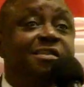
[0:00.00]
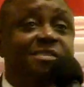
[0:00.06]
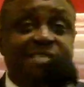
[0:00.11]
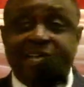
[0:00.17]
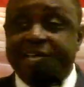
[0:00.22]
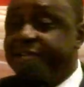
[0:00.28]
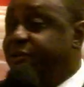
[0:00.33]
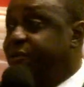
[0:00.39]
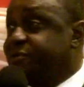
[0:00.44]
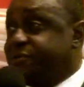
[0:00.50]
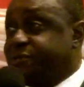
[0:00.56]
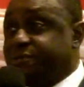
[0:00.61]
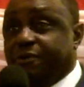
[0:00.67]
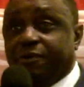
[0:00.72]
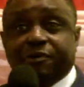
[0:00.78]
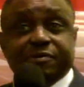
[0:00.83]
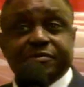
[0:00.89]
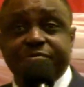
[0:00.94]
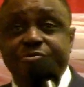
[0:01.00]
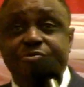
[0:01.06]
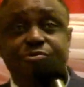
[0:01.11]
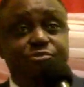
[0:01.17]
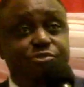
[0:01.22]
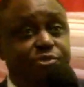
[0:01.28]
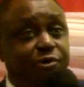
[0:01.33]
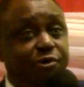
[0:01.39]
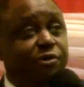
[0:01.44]
Tell your son
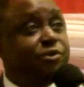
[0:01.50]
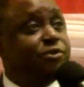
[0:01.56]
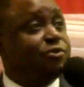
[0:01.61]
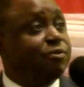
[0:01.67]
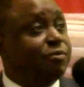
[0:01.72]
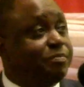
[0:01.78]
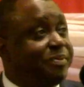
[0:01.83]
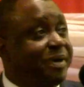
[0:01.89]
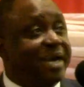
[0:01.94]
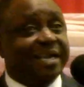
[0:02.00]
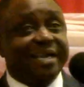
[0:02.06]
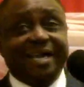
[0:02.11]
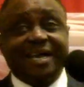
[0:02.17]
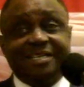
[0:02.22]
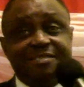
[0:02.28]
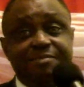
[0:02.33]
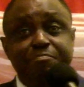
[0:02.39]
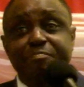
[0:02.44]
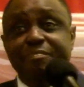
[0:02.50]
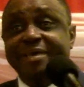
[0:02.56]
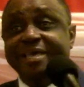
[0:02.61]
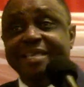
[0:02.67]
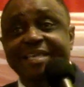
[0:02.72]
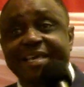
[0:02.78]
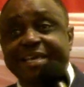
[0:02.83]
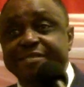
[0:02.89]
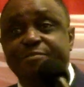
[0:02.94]
to join you, pack as
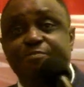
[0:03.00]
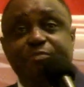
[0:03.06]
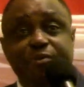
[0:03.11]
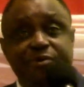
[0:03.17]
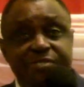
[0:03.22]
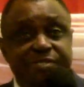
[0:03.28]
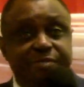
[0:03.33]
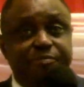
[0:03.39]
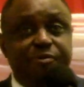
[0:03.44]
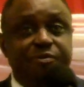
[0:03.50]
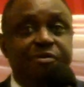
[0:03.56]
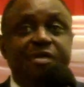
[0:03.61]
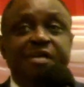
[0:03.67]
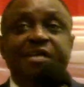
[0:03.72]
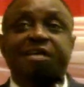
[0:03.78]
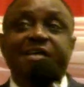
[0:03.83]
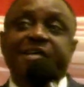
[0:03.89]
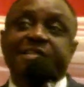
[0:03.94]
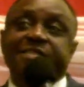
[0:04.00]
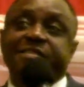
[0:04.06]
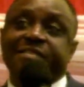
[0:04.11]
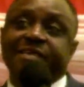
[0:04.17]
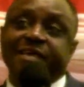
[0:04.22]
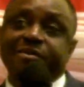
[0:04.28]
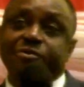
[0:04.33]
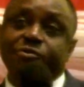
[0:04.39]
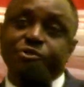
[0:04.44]
many as possible.
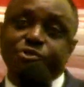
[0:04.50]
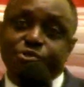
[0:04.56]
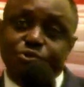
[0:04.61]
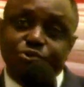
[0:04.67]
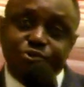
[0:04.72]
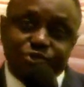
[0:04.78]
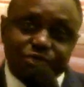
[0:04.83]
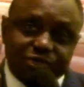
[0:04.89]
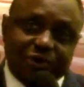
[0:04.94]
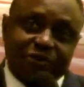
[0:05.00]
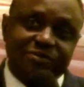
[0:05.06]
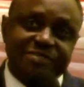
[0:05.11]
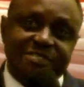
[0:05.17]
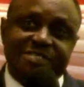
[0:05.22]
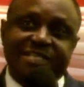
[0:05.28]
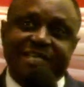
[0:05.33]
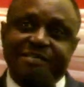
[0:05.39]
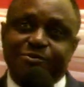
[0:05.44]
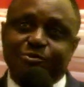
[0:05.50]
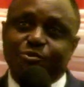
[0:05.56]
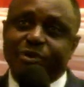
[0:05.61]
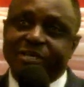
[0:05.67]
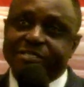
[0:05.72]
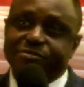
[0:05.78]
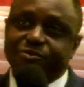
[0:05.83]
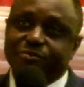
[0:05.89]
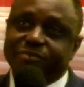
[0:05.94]
Then those two sons that
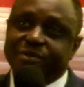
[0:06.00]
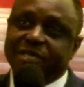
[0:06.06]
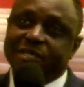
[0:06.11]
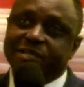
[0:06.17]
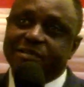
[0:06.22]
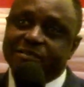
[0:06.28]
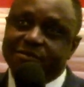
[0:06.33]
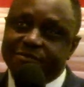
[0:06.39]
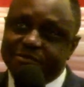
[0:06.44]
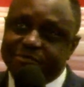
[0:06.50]
were to be